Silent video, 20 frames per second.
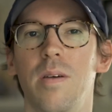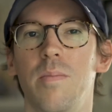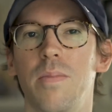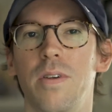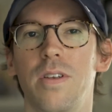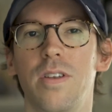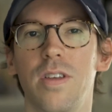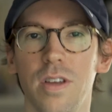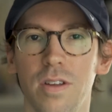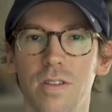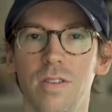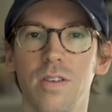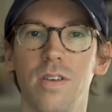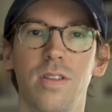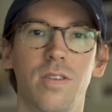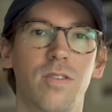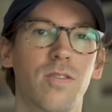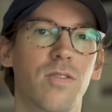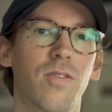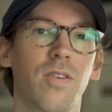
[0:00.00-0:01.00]
particularly
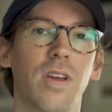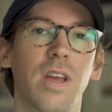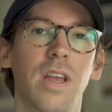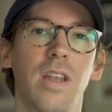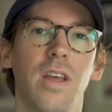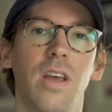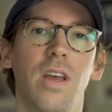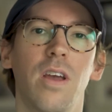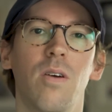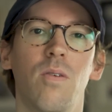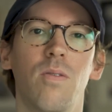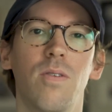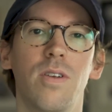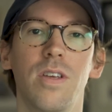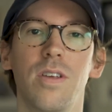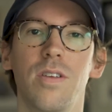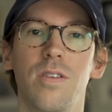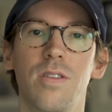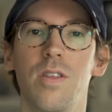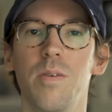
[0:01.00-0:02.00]
the screen, which
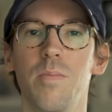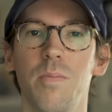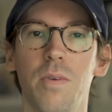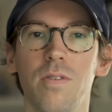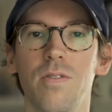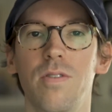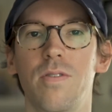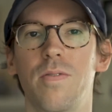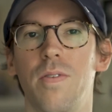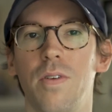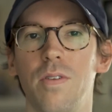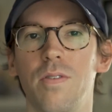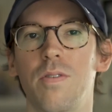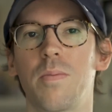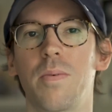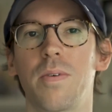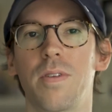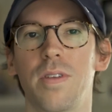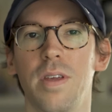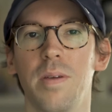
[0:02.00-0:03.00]
is the most
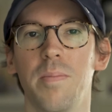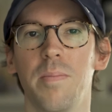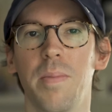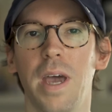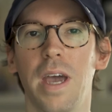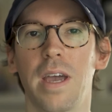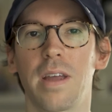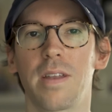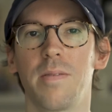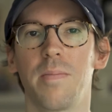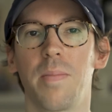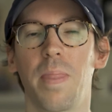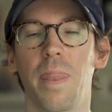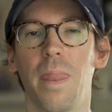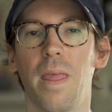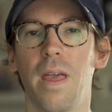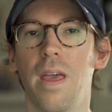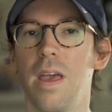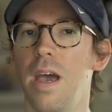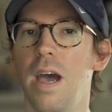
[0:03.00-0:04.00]
vulnerable to impact.
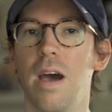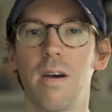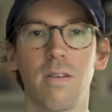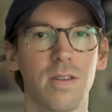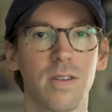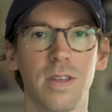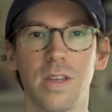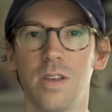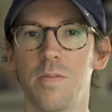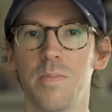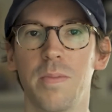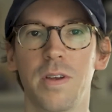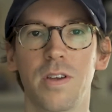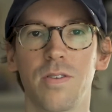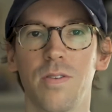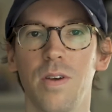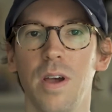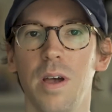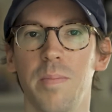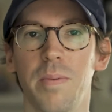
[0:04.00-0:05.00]
How does each
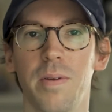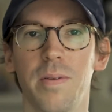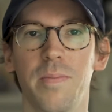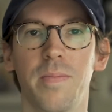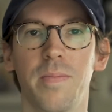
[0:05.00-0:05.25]
measure up?